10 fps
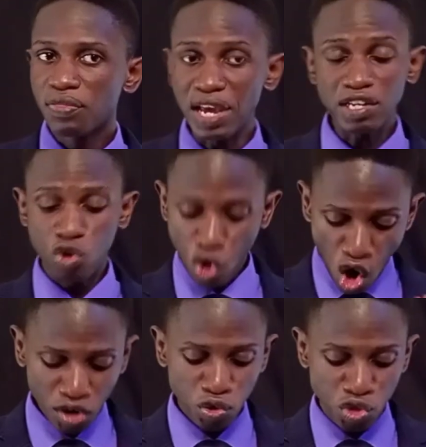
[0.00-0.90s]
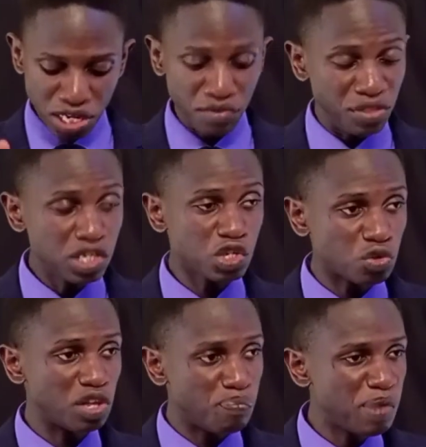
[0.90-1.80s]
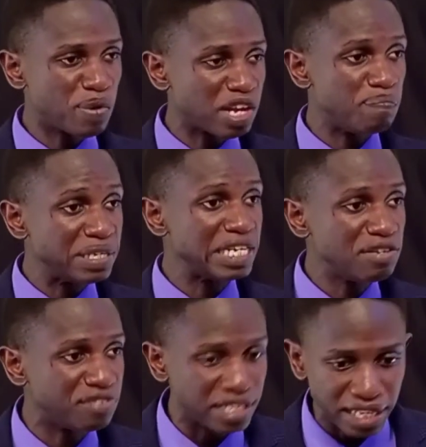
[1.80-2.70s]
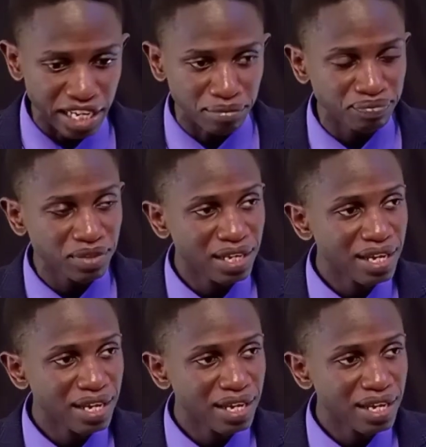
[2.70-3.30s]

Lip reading: That God did this to the people that believed in him.